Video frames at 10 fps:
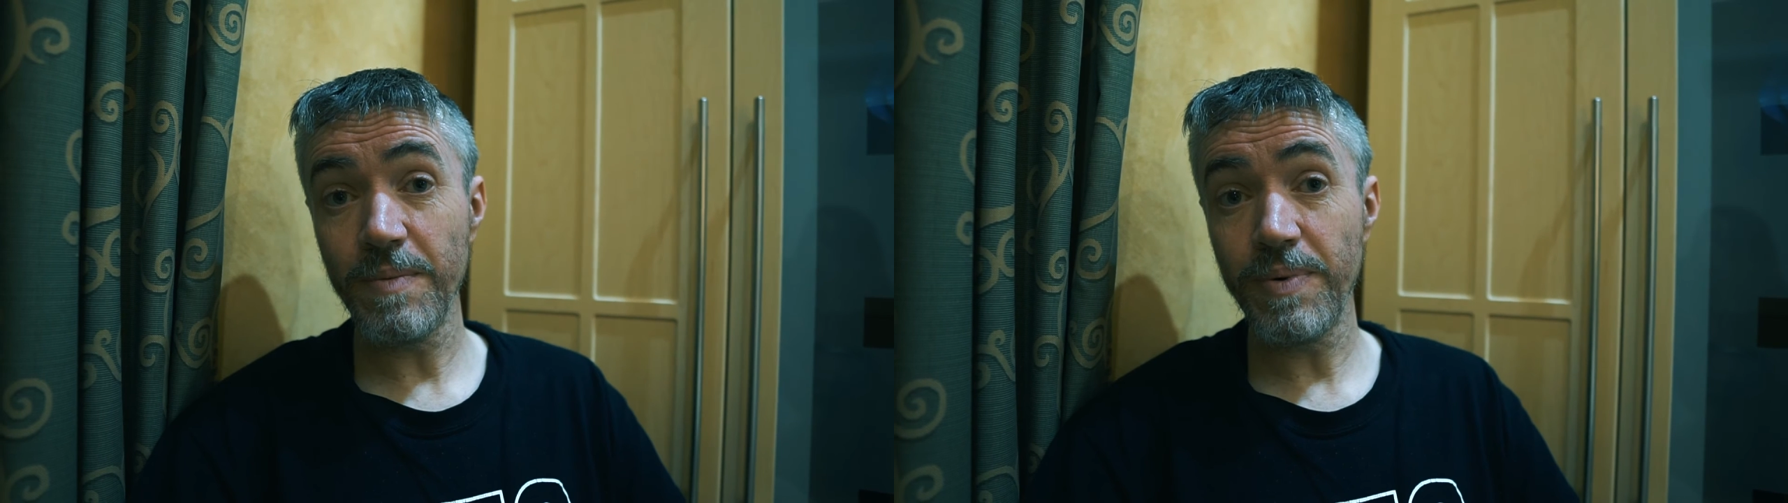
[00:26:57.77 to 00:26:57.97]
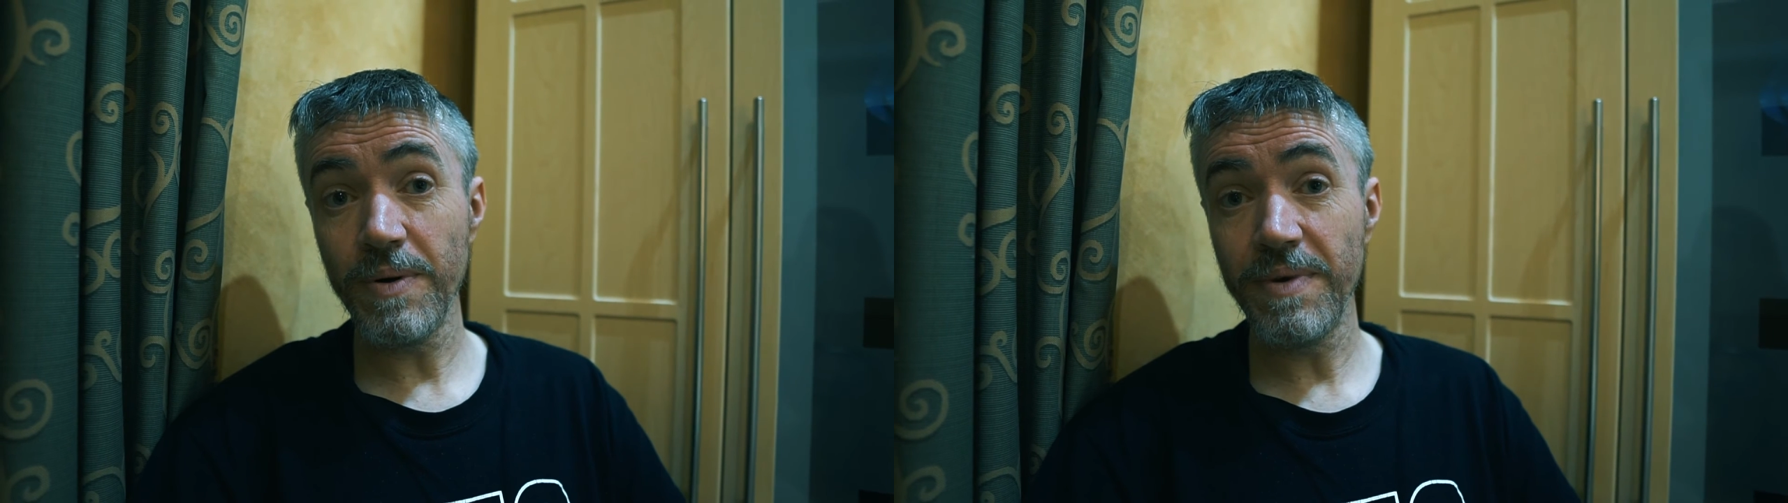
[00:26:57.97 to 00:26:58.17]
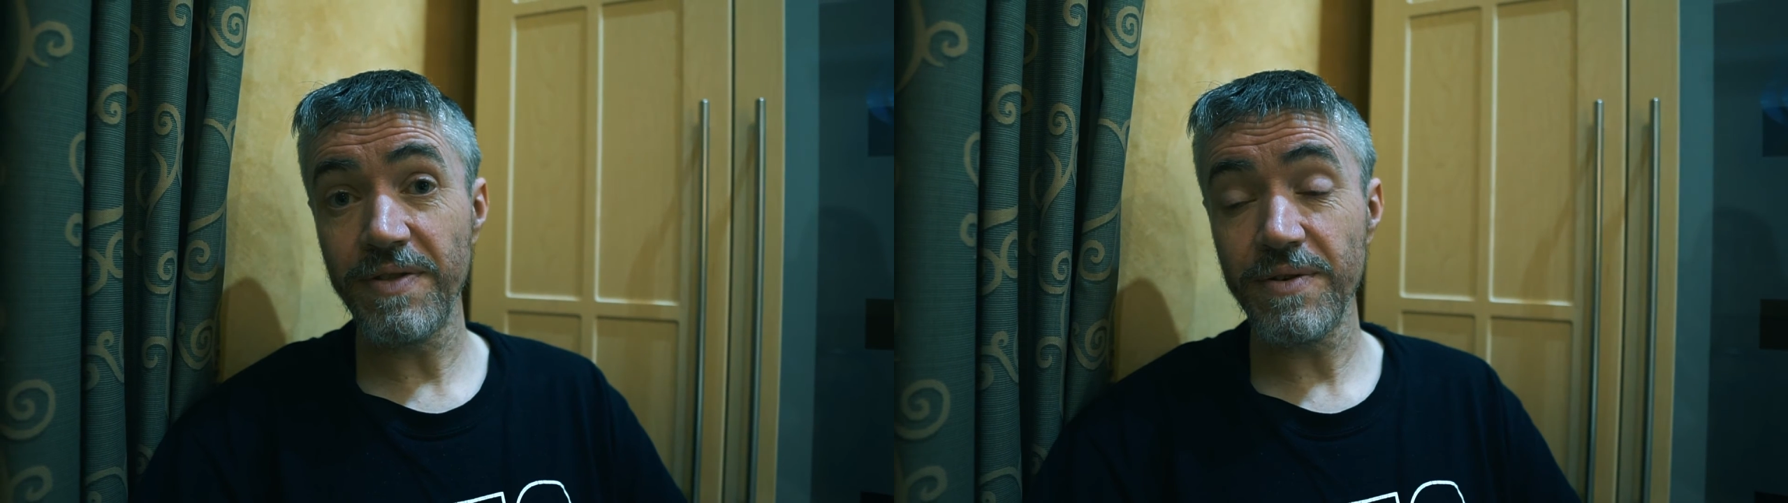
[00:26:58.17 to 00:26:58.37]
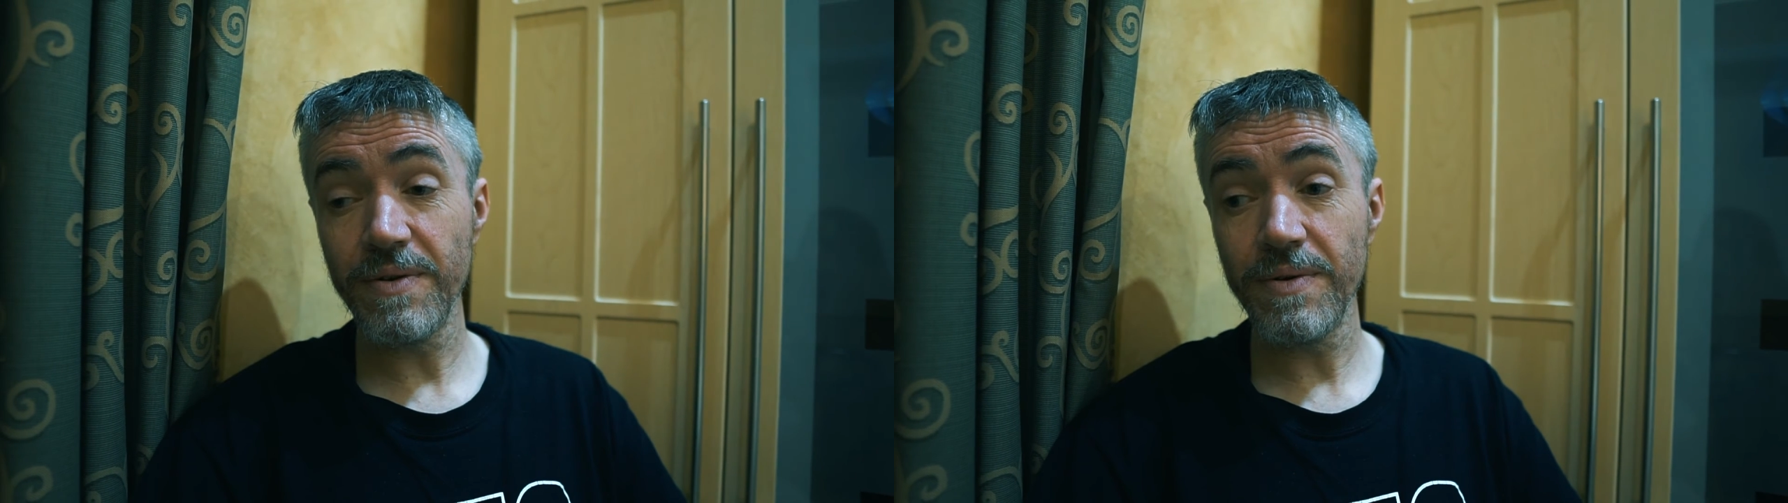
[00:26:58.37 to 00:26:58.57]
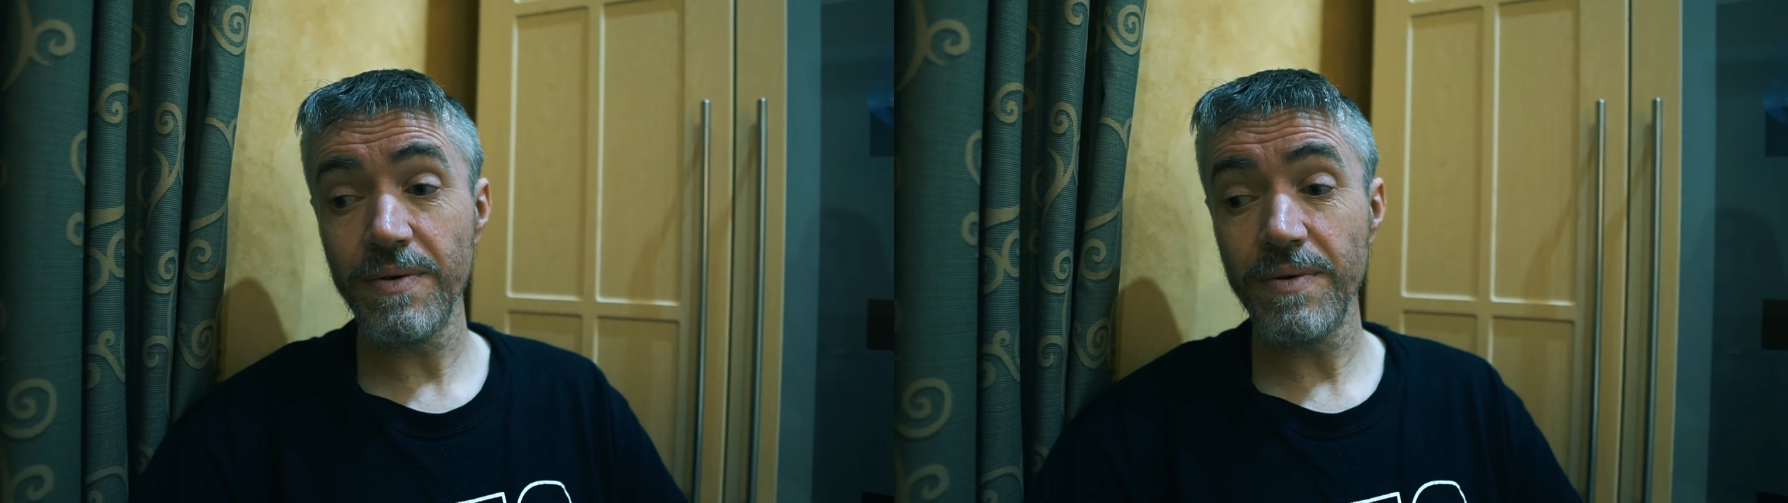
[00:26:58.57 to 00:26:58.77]
put me
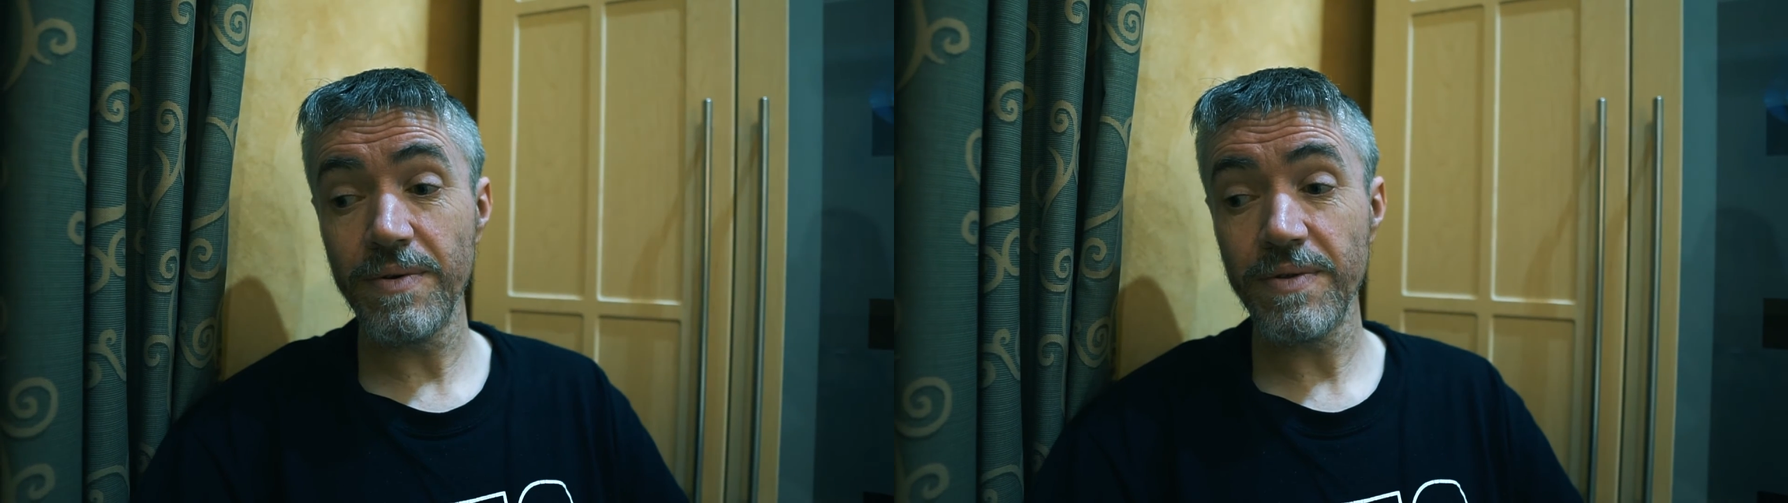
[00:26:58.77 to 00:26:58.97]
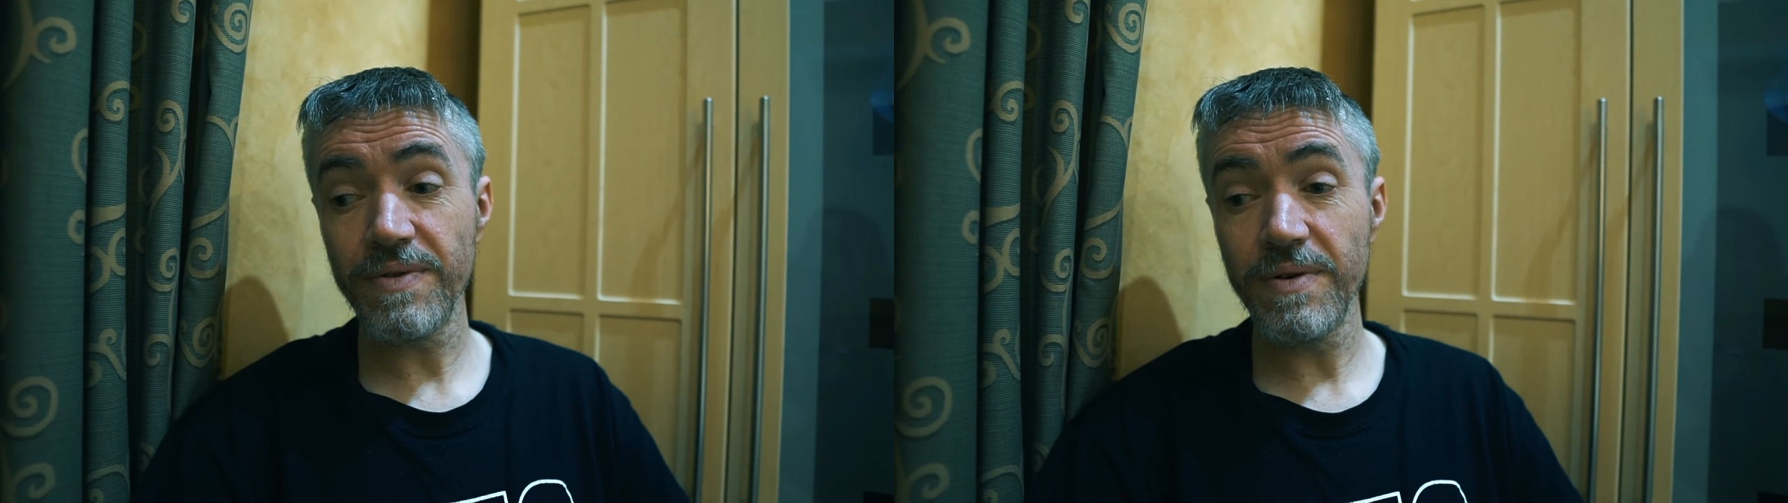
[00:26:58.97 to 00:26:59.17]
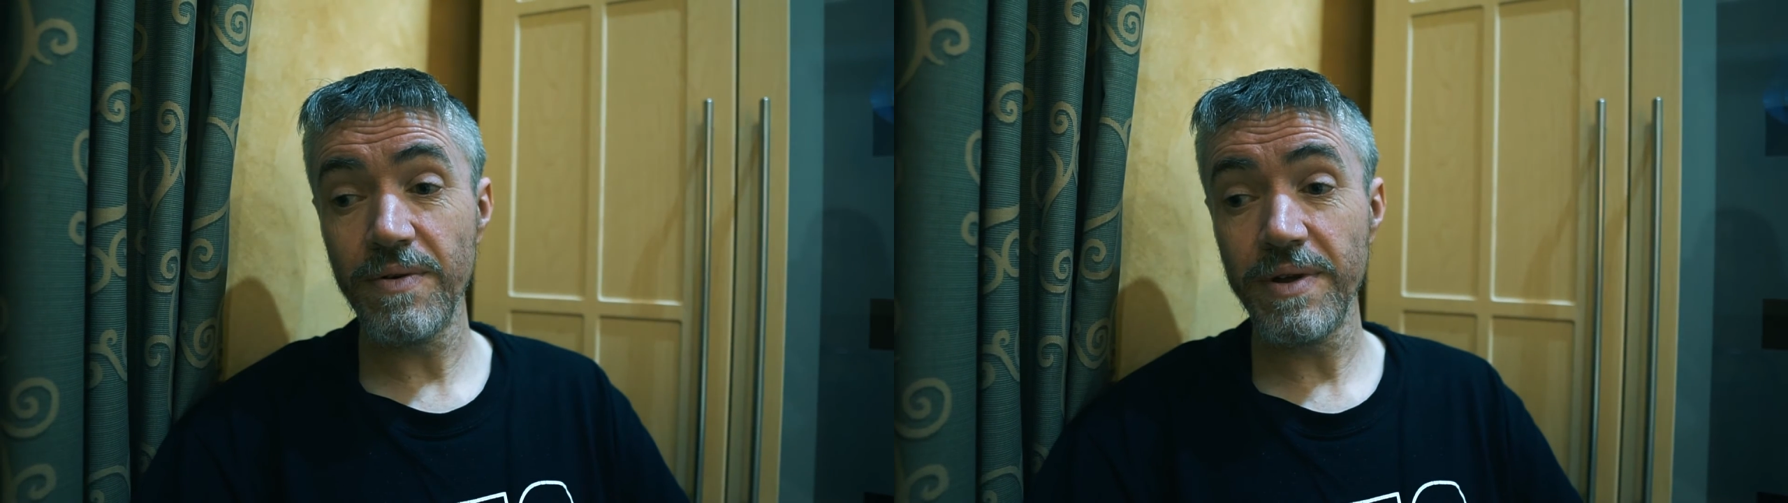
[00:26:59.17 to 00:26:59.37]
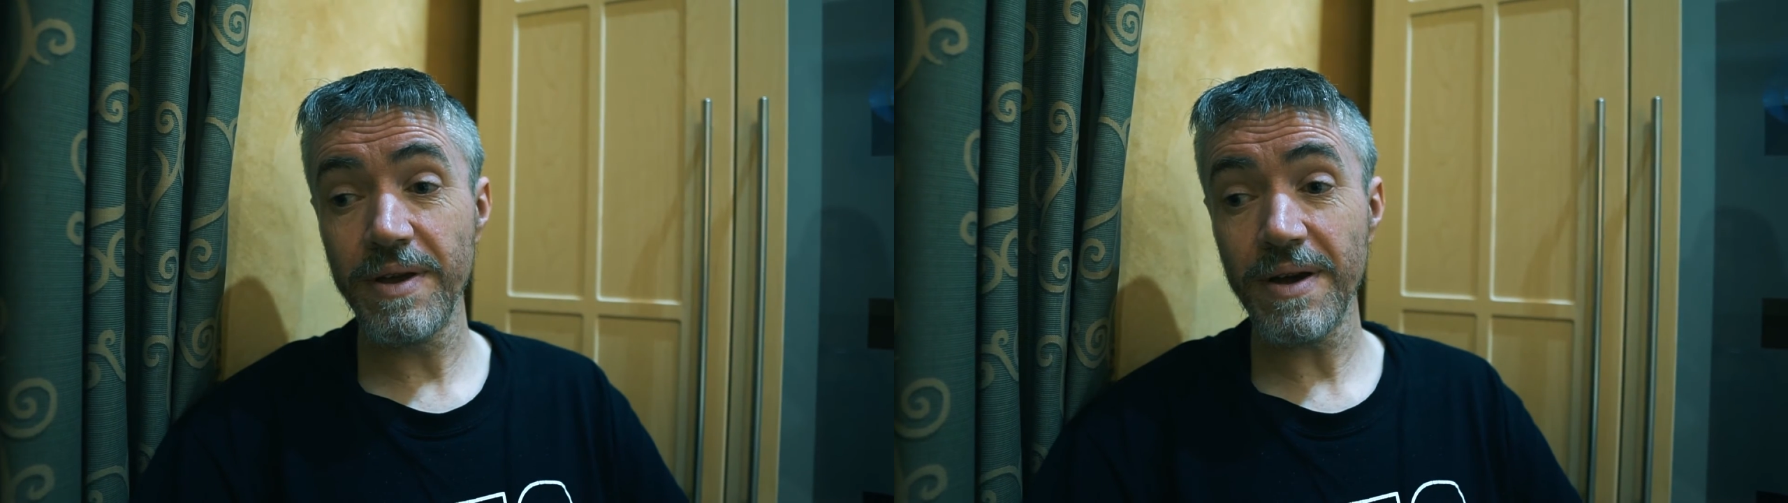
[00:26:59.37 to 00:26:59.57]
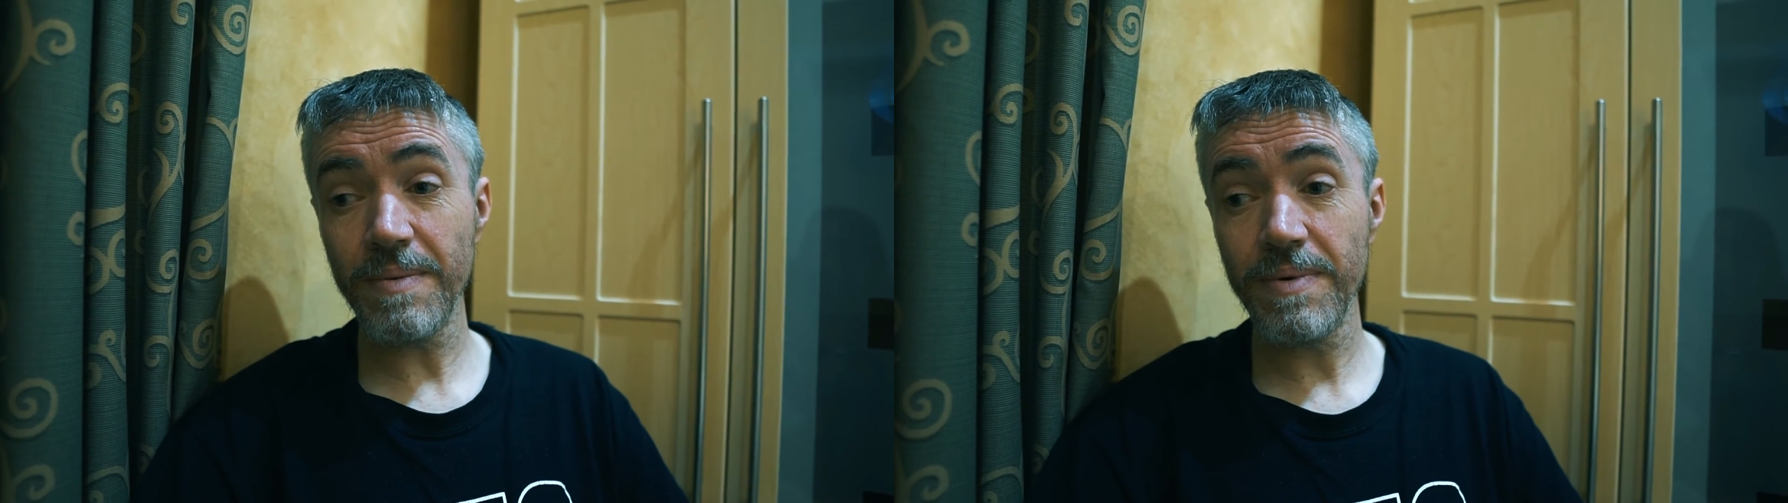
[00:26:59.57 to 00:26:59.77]
through
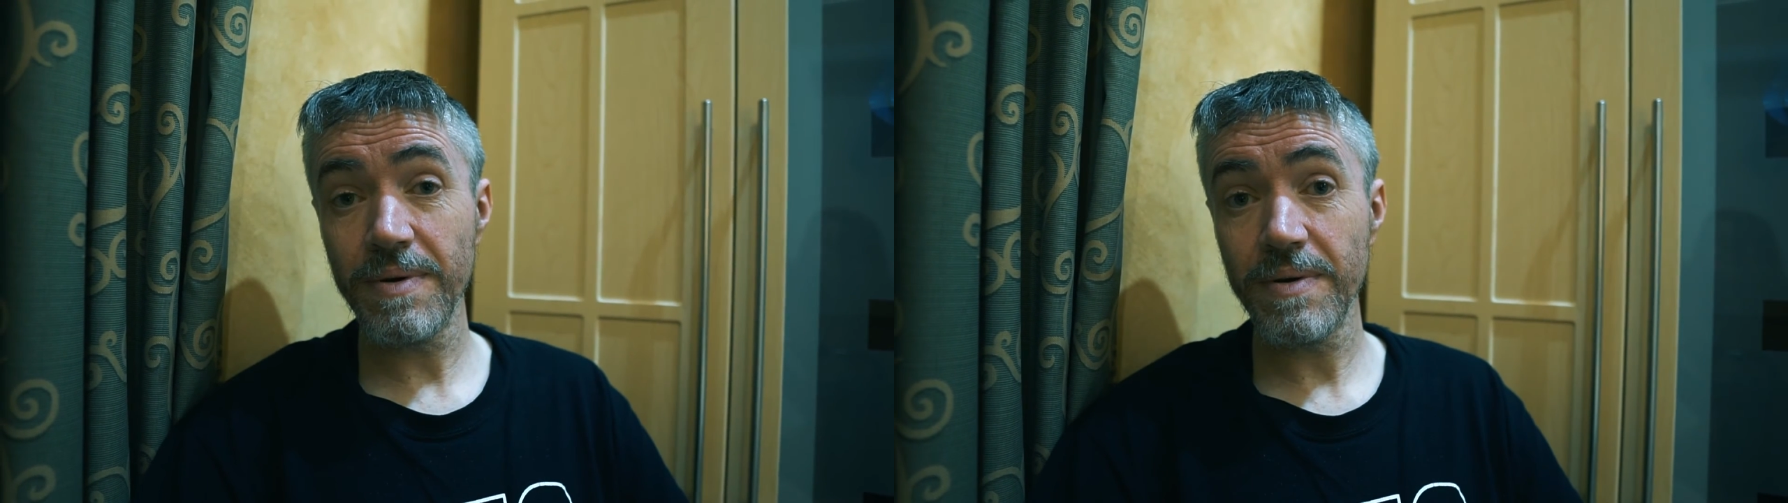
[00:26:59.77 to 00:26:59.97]
rehab,